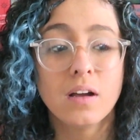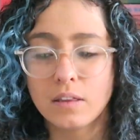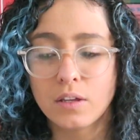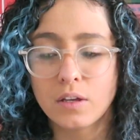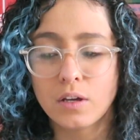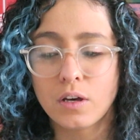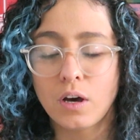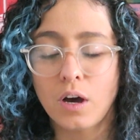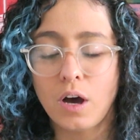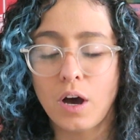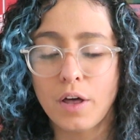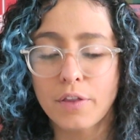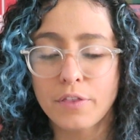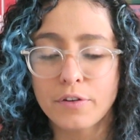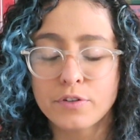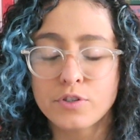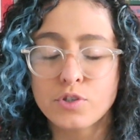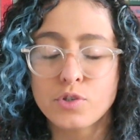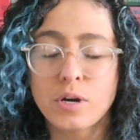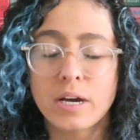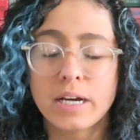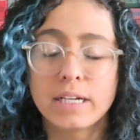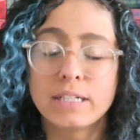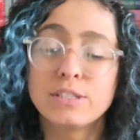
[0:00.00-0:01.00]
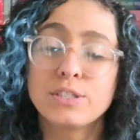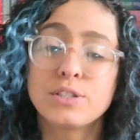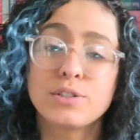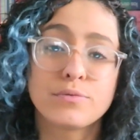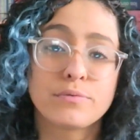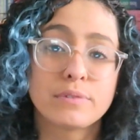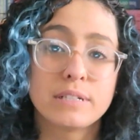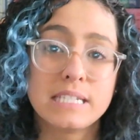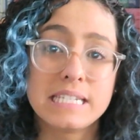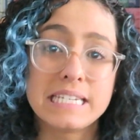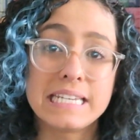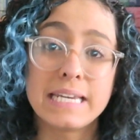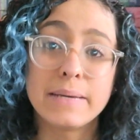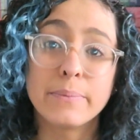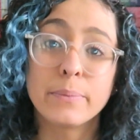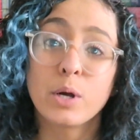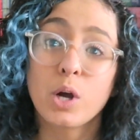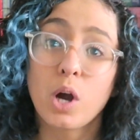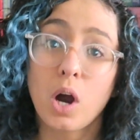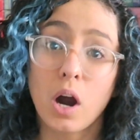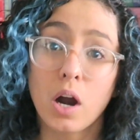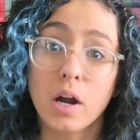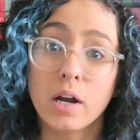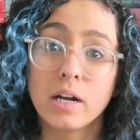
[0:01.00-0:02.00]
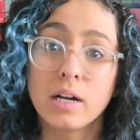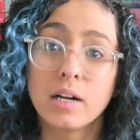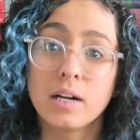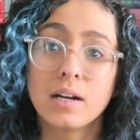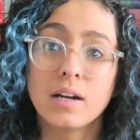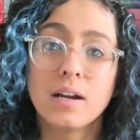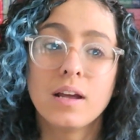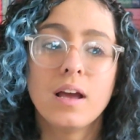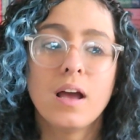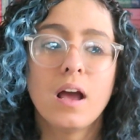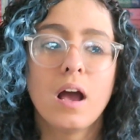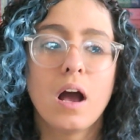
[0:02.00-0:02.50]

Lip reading: the author trying to redeem Cardan